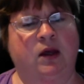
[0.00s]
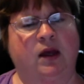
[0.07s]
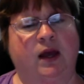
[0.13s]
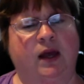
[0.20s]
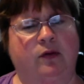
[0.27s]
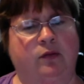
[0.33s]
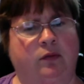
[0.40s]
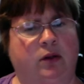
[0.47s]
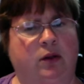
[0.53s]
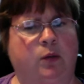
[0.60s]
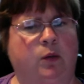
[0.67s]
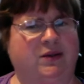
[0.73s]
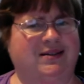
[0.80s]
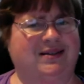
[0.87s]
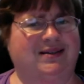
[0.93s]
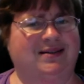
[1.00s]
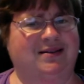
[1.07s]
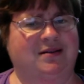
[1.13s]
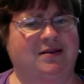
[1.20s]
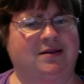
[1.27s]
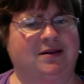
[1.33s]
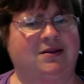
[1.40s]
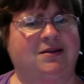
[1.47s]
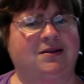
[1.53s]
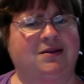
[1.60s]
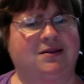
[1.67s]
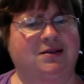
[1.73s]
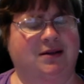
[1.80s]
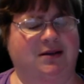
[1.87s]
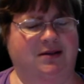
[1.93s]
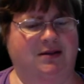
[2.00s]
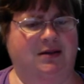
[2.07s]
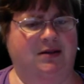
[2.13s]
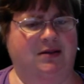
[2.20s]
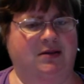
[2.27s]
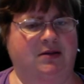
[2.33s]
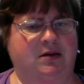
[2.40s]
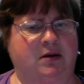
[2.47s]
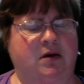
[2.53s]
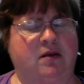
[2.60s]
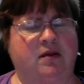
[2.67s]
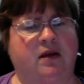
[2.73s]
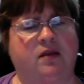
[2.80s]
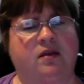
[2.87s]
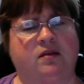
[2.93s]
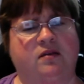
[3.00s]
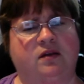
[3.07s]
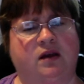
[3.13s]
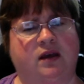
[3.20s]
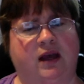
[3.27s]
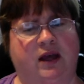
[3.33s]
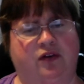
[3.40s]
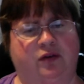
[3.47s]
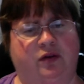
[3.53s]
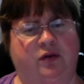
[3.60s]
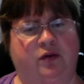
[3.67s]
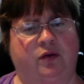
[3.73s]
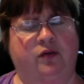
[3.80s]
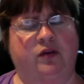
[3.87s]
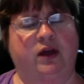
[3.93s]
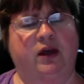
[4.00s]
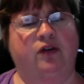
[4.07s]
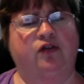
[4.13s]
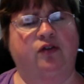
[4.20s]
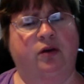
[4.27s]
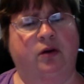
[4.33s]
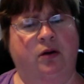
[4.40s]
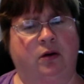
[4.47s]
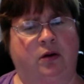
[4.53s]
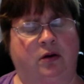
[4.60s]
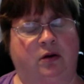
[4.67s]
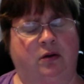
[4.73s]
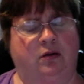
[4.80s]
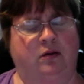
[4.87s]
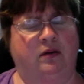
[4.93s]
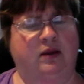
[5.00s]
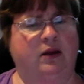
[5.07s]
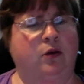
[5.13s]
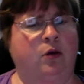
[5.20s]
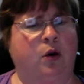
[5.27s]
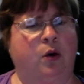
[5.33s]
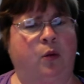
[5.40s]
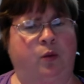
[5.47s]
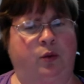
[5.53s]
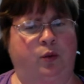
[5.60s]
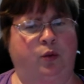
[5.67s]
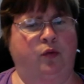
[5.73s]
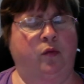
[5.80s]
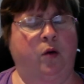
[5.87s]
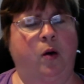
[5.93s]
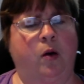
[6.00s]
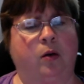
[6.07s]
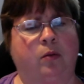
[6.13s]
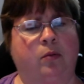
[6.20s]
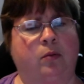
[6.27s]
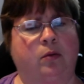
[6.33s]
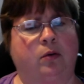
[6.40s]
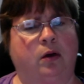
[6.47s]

And it really wasn't until the 1960s that the Psychiatric Association said, no, we were wrong.